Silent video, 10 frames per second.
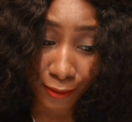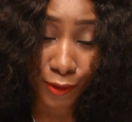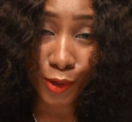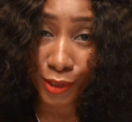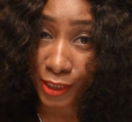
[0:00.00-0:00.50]
Of
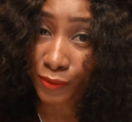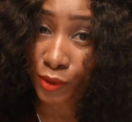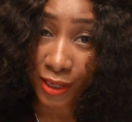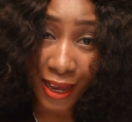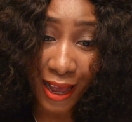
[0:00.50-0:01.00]
course, if
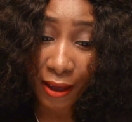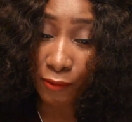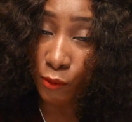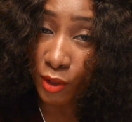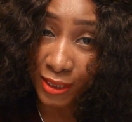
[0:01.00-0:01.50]
you
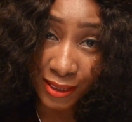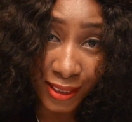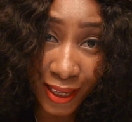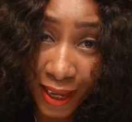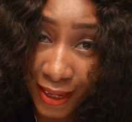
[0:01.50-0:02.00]
have what it
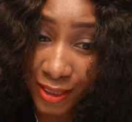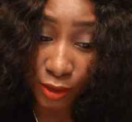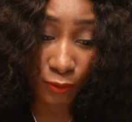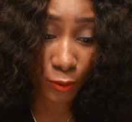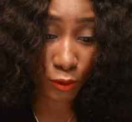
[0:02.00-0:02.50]
takes,
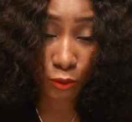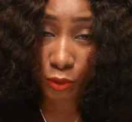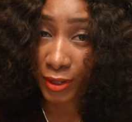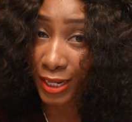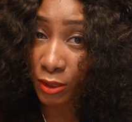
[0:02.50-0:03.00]
if you're
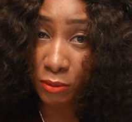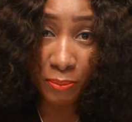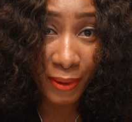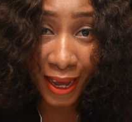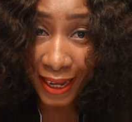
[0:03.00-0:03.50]
ready to
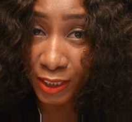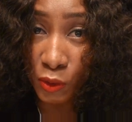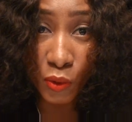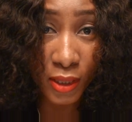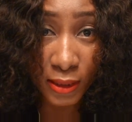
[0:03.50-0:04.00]
buy it,
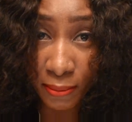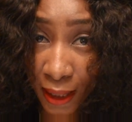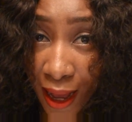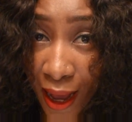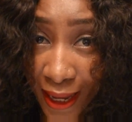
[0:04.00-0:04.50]
go and
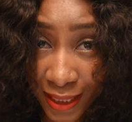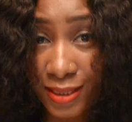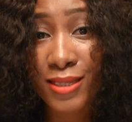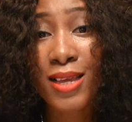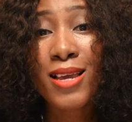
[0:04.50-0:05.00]
buy
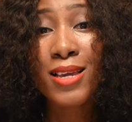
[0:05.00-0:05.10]
it.